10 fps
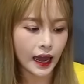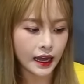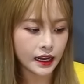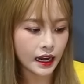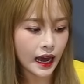
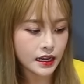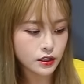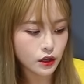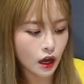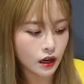And it
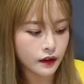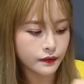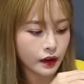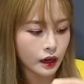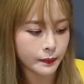has a lot
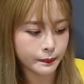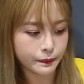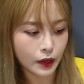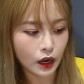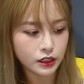
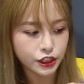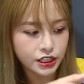of cotton